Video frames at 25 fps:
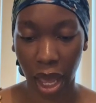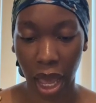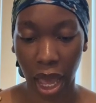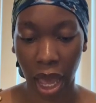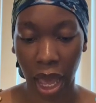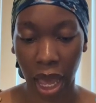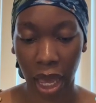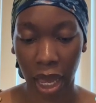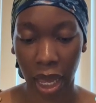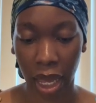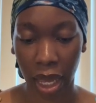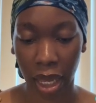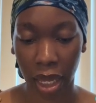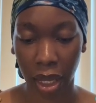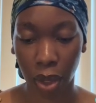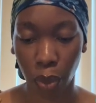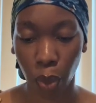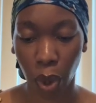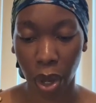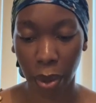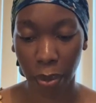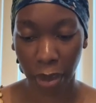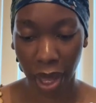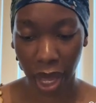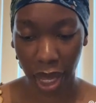I
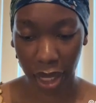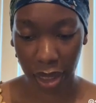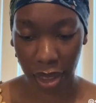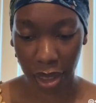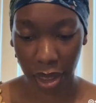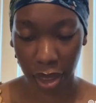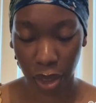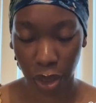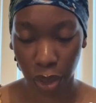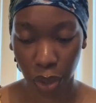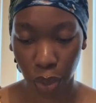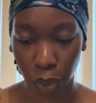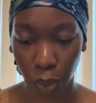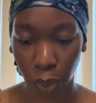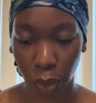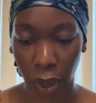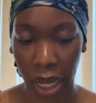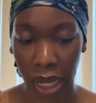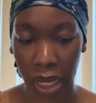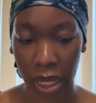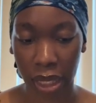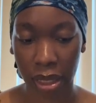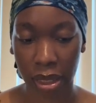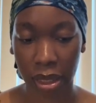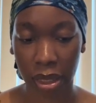went back to the
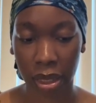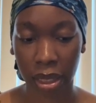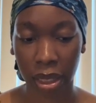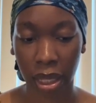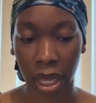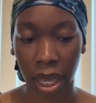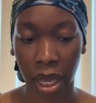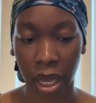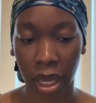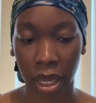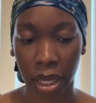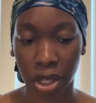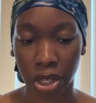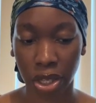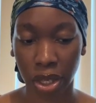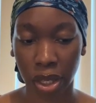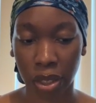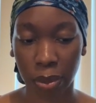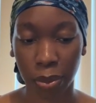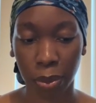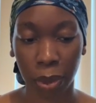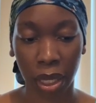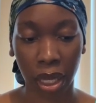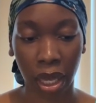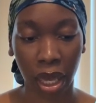US and
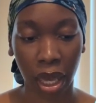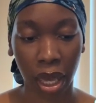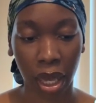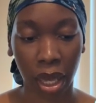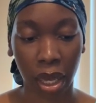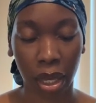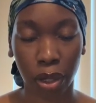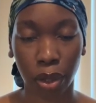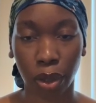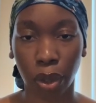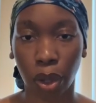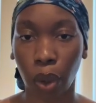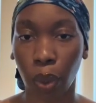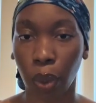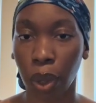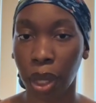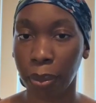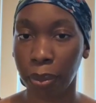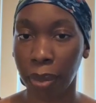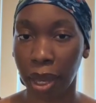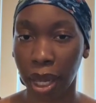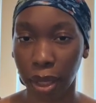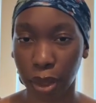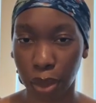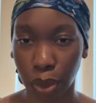just began going
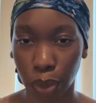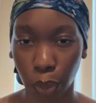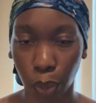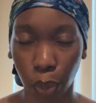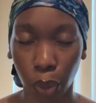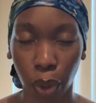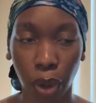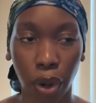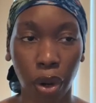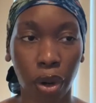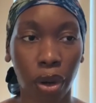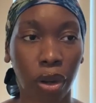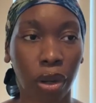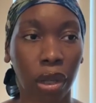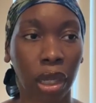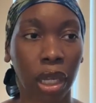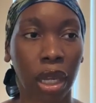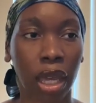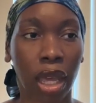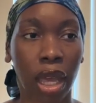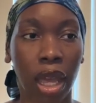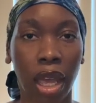back to work